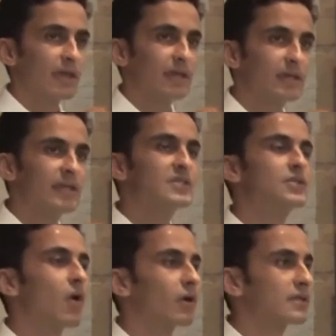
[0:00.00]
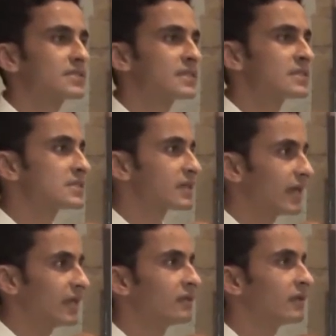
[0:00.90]
increase cognizance
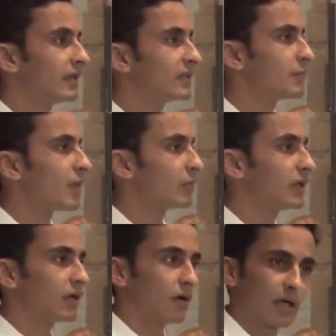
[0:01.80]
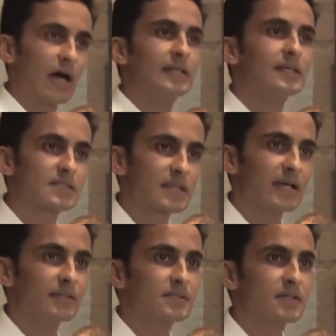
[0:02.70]
in the public on either
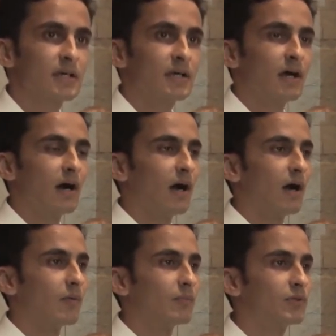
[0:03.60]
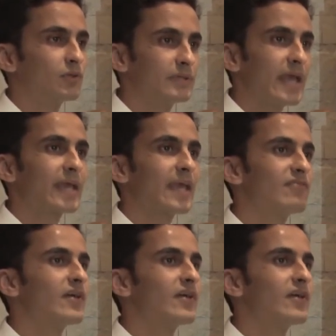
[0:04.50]
side to take a